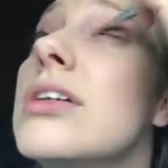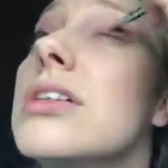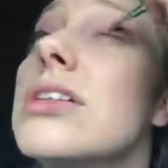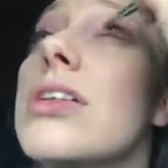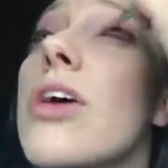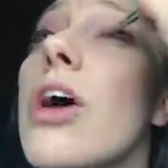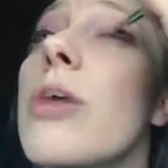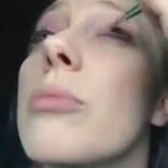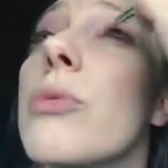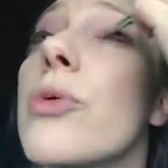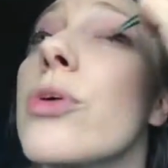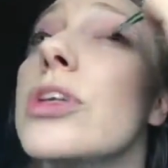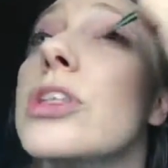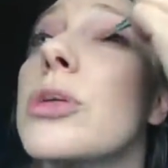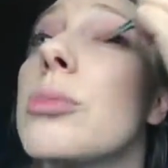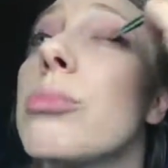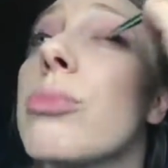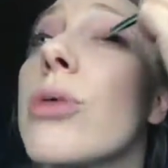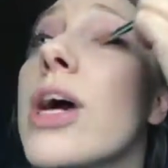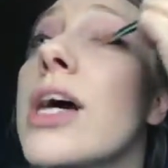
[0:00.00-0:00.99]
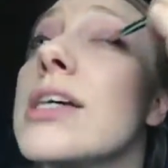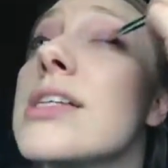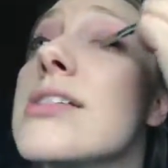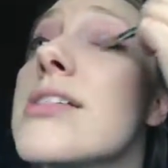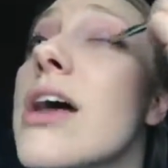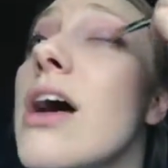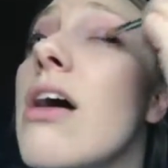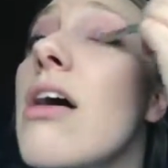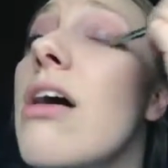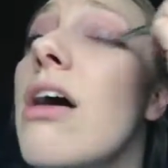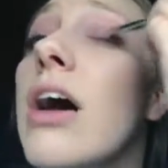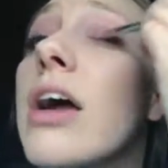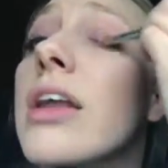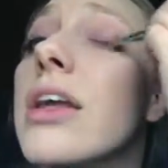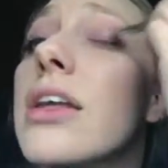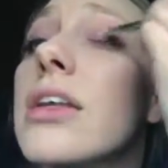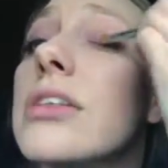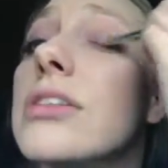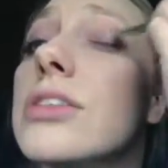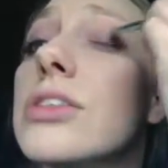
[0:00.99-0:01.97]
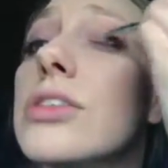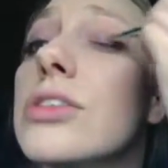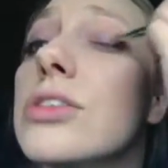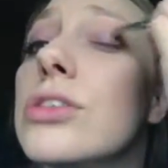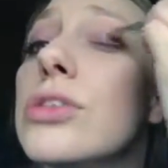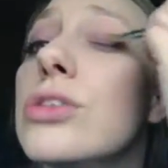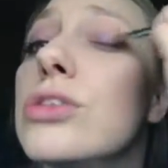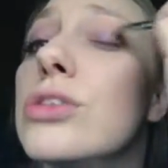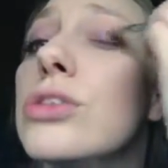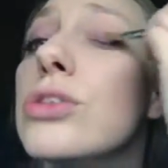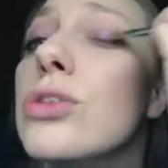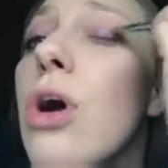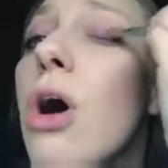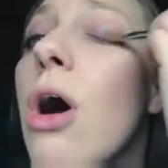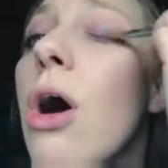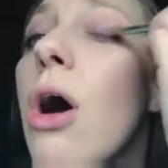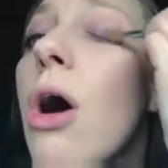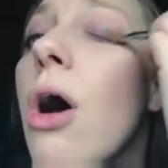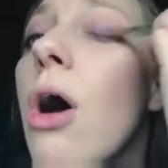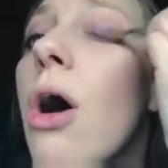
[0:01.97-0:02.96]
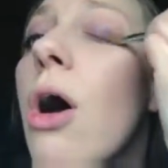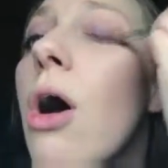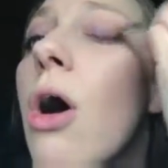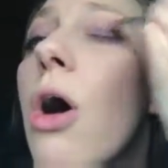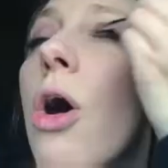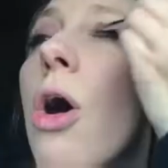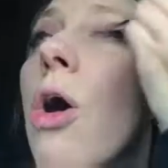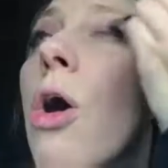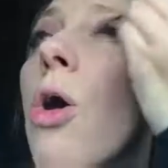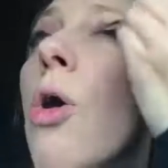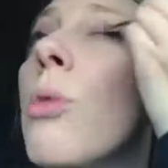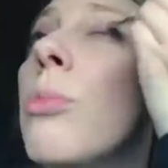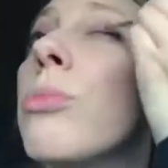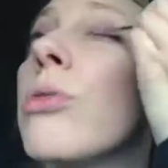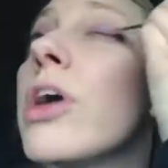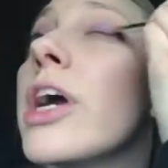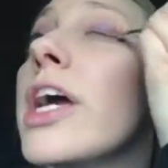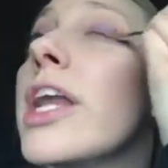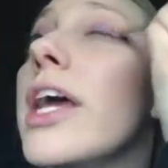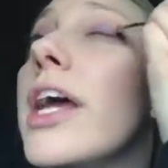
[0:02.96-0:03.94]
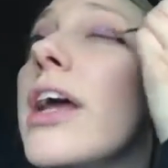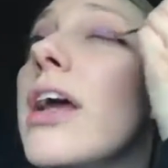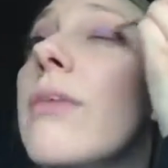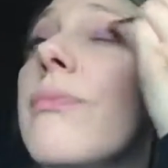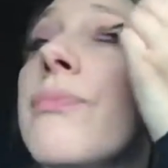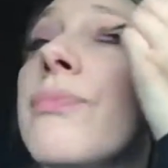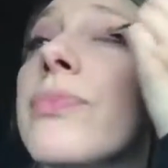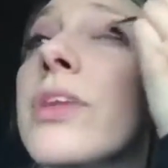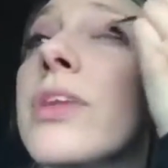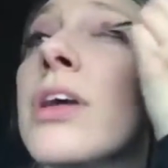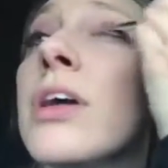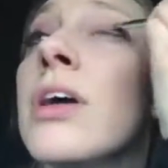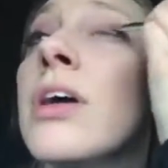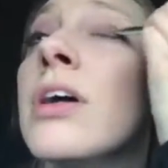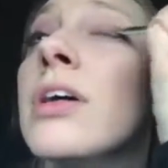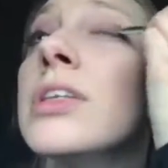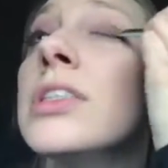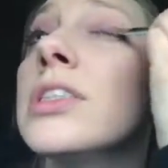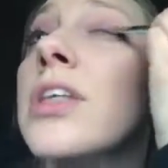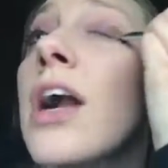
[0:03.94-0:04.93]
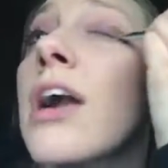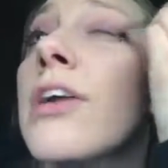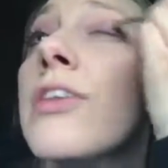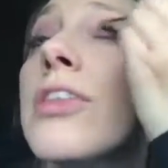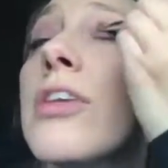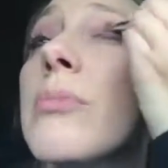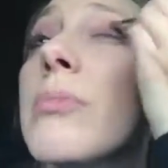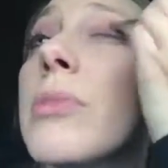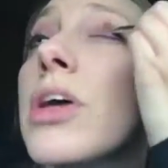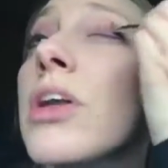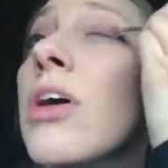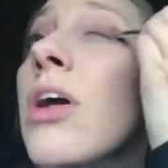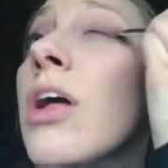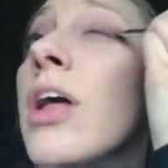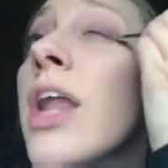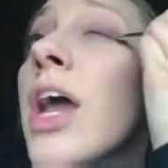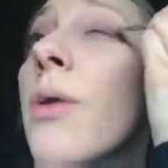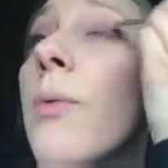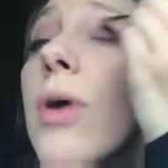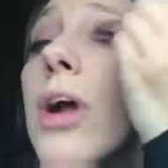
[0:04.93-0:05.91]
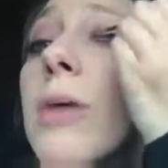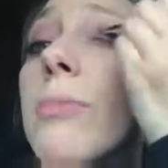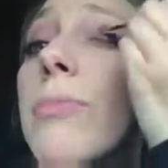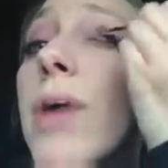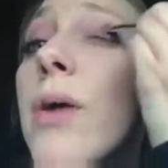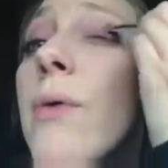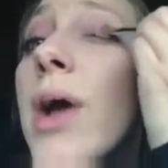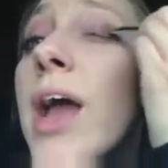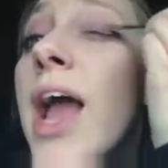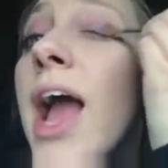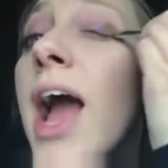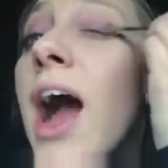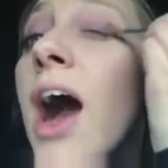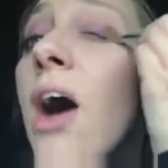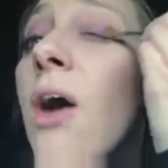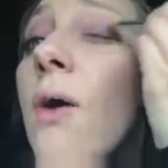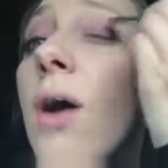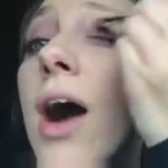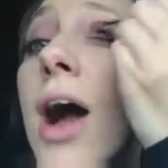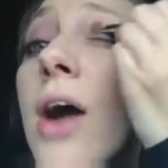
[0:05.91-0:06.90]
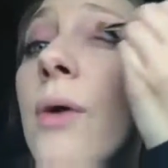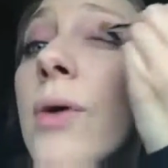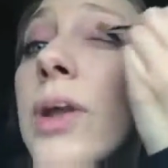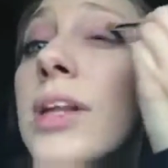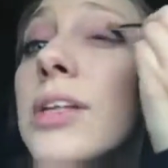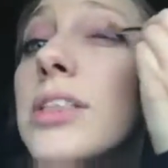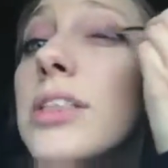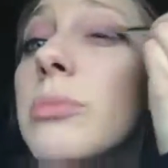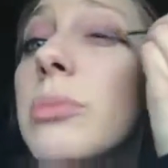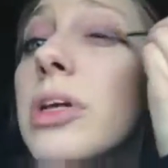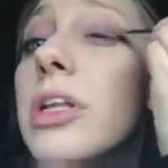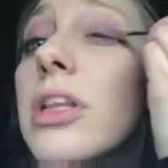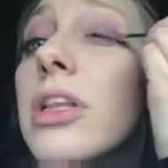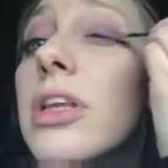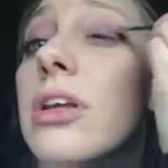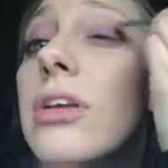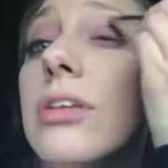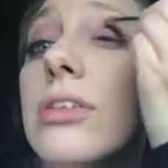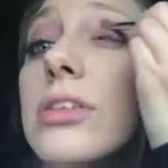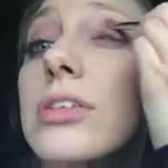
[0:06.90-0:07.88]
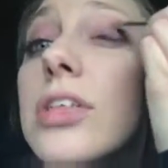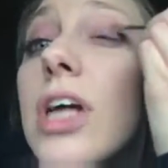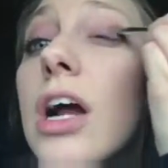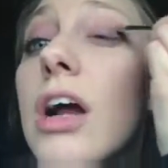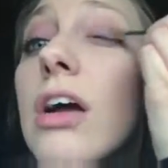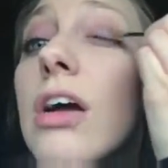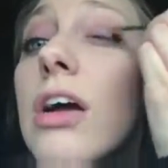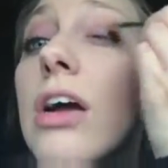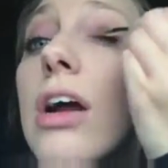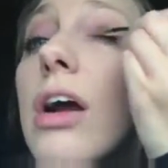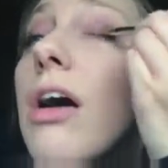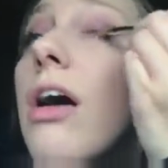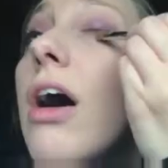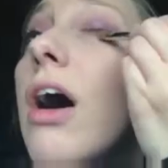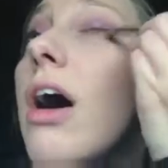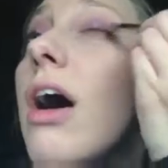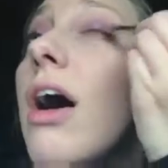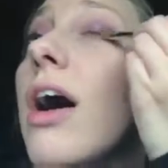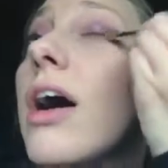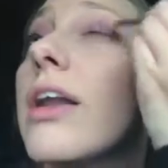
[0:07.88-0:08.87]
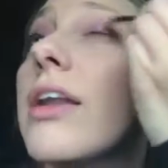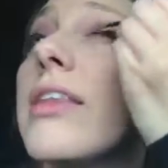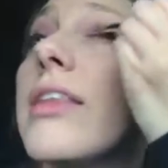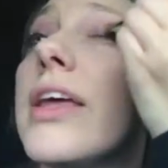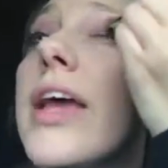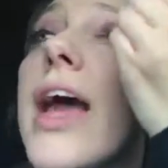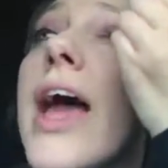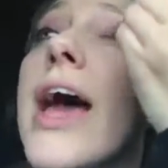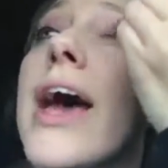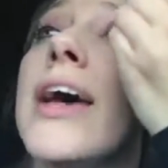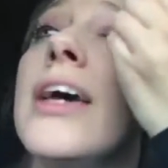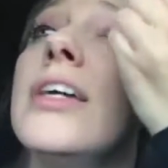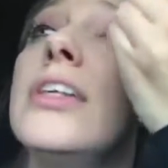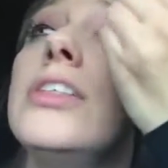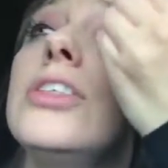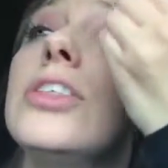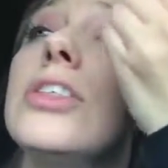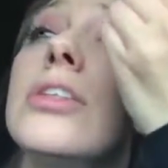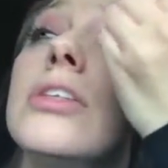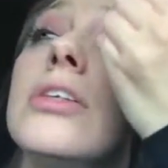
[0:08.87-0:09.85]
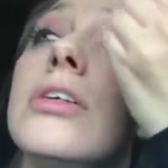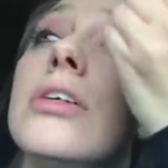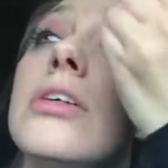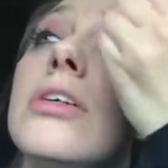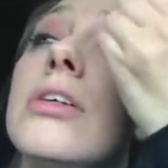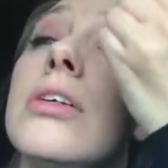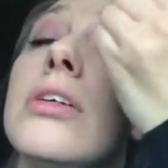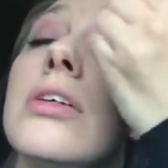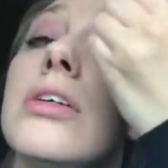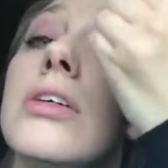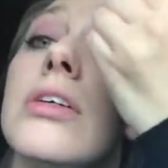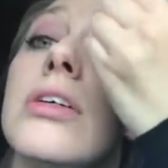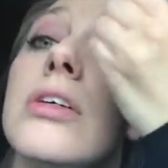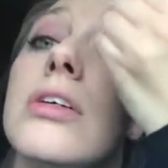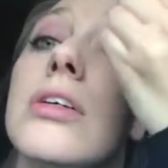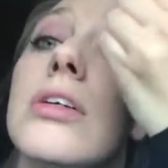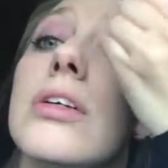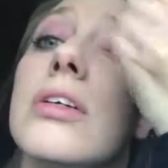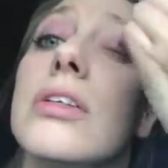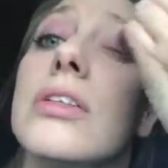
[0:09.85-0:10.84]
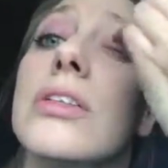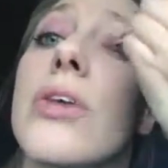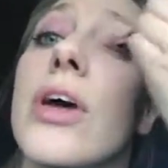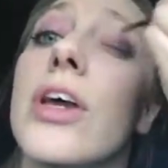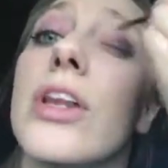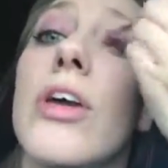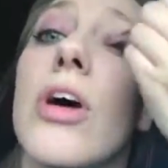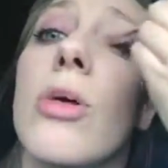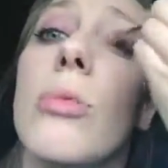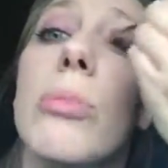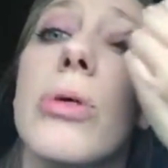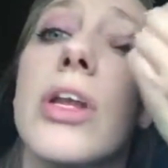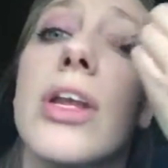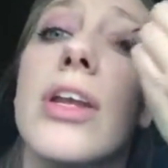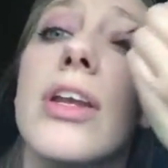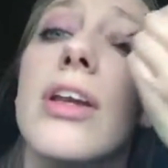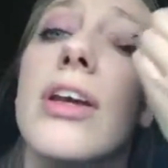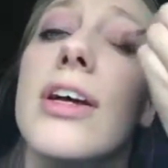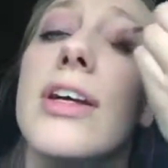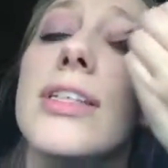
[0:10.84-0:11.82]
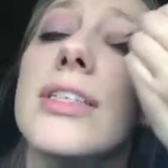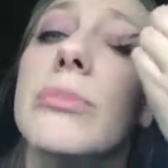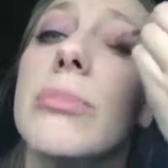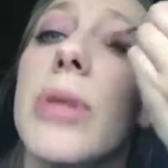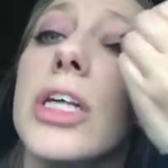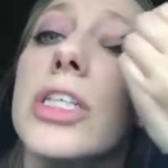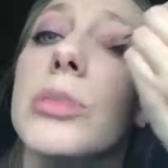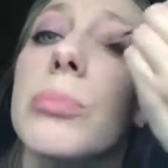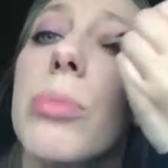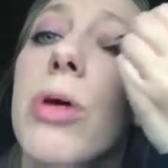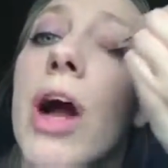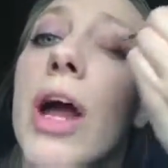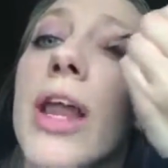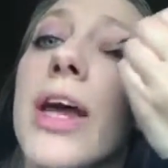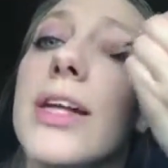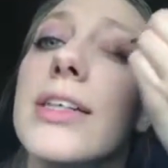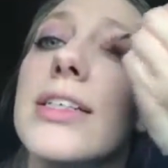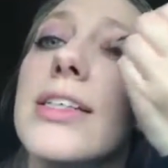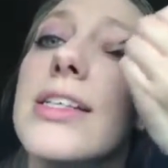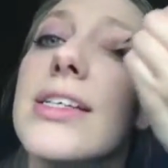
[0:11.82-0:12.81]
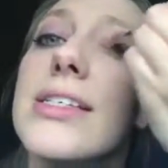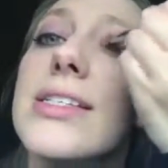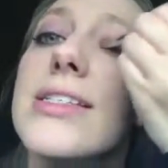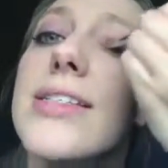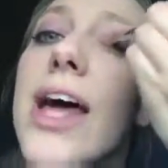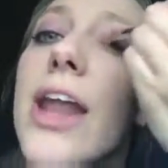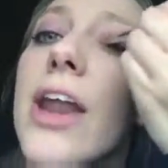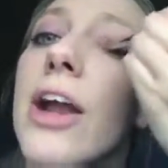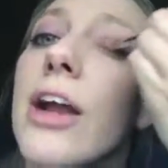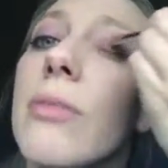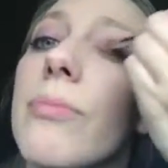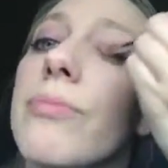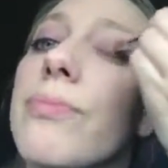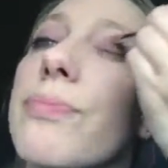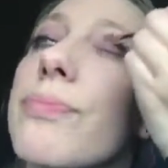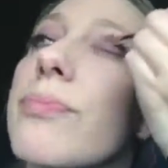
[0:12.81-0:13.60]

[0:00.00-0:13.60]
So I'm going to press that on. It is so pretty. Start in the middle and I work my way out. I want it to be a little darker on the edge so I don't put in as much product in the center.